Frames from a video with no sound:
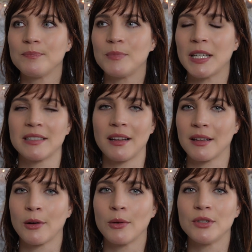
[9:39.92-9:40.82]
based on
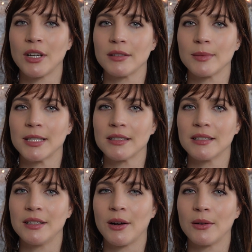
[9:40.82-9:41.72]
their own judgments,
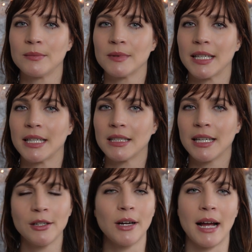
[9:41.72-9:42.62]
you know? Like,
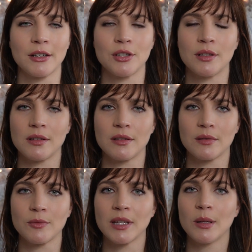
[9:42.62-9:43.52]
let your
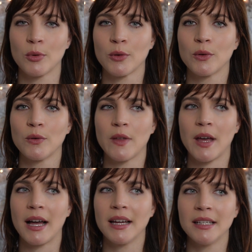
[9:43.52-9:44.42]
actions really prove
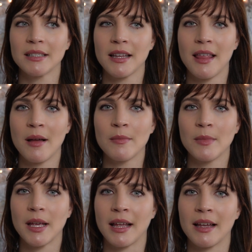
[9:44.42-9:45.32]
that to
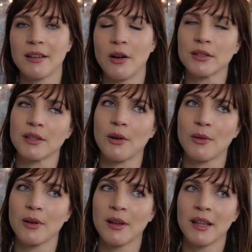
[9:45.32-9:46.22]
them, and
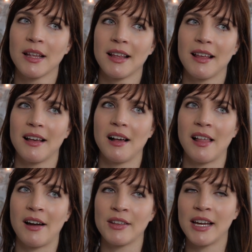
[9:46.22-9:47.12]
also
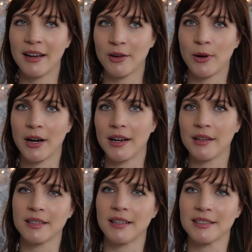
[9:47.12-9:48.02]
allow that
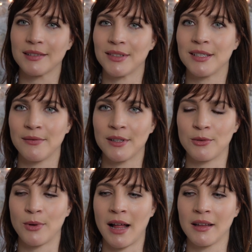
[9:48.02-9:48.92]
Aquarius sense of
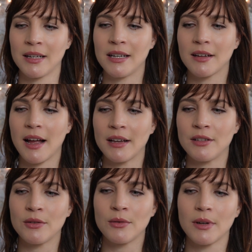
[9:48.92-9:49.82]
individuality to guide
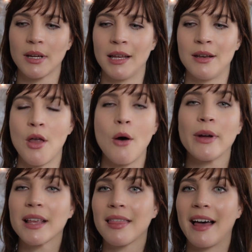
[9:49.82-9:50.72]
you, and
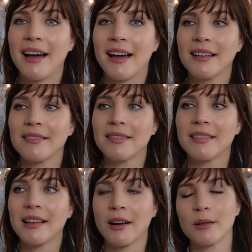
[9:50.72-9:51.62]
knowing that
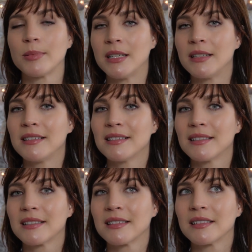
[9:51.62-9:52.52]
their
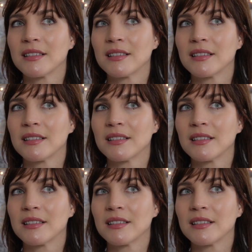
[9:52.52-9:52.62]
opinions